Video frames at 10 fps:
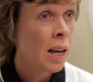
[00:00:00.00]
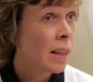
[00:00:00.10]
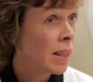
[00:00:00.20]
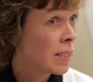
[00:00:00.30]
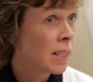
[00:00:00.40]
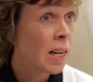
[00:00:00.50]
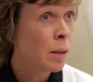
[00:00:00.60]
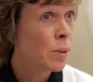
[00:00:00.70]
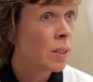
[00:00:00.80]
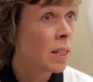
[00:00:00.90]
and that
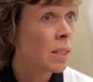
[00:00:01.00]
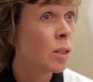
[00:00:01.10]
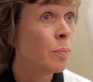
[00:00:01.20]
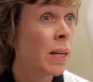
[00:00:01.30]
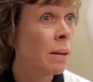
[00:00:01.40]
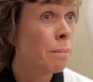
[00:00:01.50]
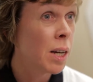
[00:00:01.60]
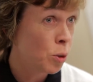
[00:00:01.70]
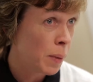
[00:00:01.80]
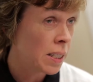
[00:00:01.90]
enables it to be
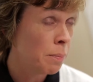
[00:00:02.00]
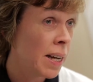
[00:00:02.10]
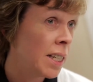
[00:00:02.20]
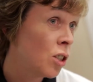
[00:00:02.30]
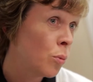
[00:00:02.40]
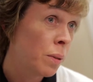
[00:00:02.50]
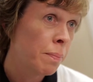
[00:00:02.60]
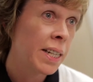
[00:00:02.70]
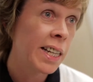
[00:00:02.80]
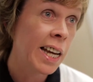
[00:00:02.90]
much better managed with
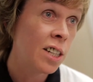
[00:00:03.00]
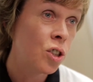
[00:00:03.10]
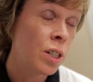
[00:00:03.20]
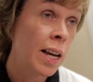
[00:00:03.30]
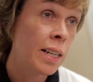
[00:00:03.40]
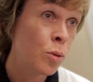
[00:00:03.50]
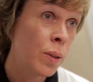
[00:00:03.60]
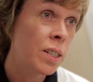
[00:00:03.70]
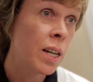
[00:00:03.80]
medication and with a